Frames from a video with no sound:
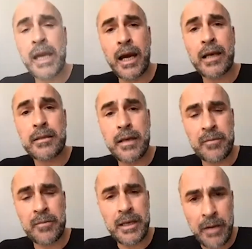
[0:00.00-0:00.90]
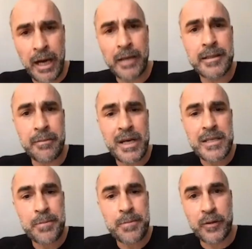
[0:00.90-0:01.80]
I think
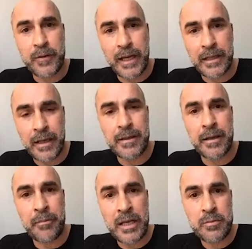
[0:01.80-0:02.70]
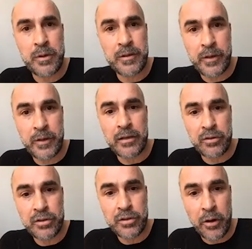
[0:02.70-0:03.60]
emancipatory and non-emancipatory are
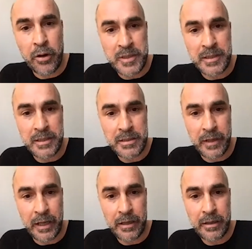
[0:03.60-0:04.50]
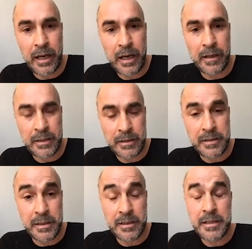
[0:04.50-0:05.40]
good terms in this way, in
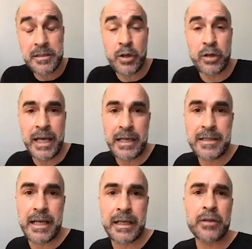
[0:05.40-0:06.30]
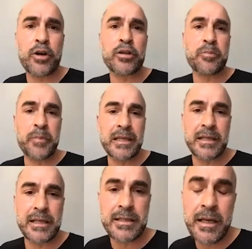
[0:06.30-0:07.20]
this context. And I don't mean
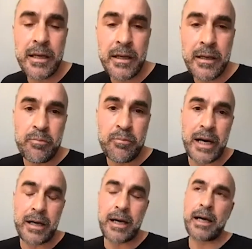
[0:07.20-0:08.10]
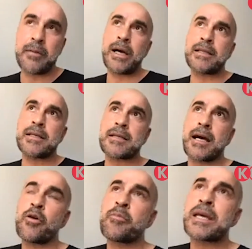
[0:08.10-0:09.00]
this, but by this I
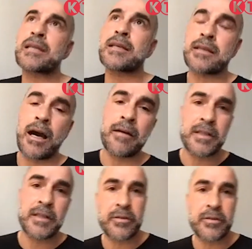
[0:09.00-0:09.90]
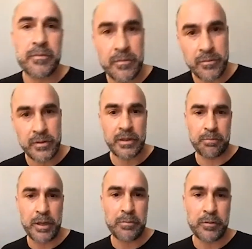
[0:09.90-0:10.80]
don't mean that after
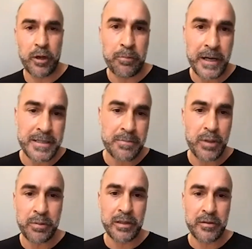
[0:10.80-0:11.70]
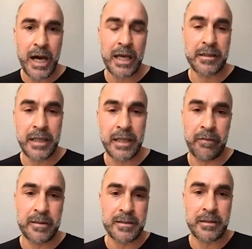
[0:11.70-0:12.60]
the oppressed people riot, they
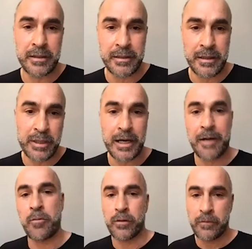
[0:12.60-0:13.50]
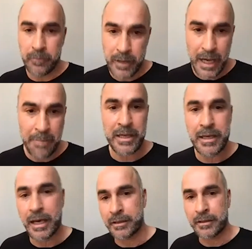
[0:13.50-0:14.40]
will suddenly become all
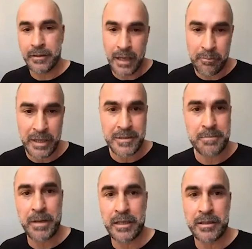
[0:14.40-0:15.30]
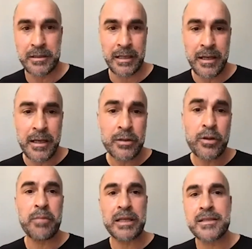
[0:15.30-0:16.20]
happy and emancipated. And no,
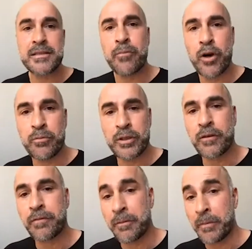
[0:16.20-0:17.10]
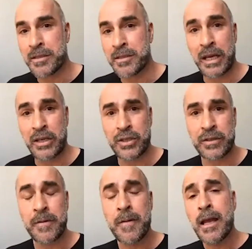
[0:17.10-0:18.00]
but it's a moment of emancipation.
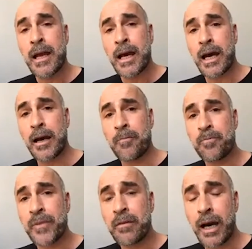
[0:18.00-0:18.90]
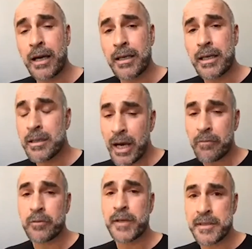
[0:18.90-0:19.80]
In my
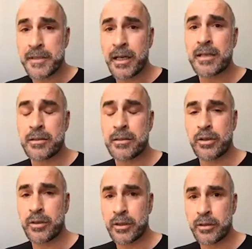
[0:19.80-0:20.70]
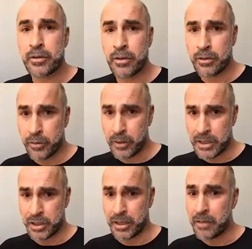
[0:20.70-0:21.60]
view, there's an answer to your
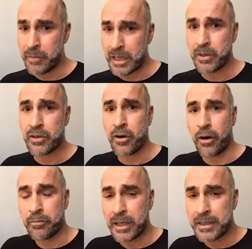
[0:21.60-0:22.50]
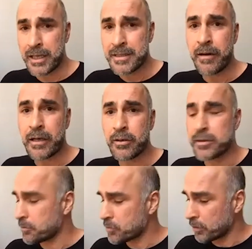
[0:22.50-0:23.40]
question. I might be wrong, but that's how I
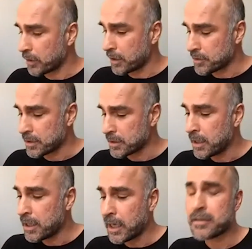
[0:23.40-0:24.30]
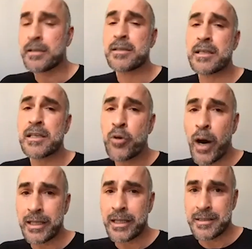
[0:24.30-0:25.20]
conceptualize it. I think it's
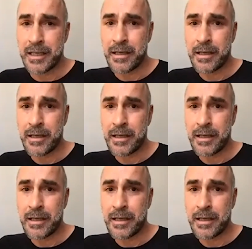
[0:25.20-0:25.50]
equality.